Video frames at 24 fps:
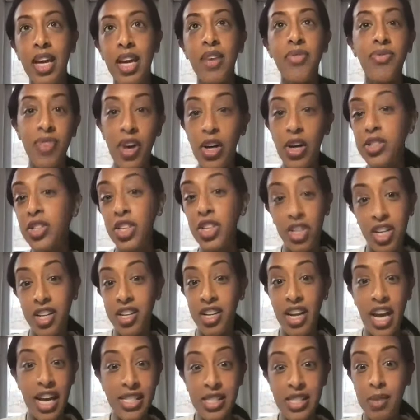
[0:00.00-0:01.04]
it felt
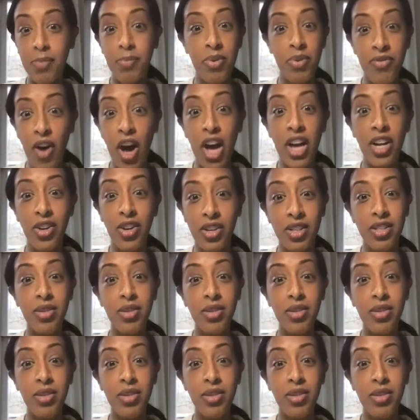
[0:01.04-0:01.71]
good as a provider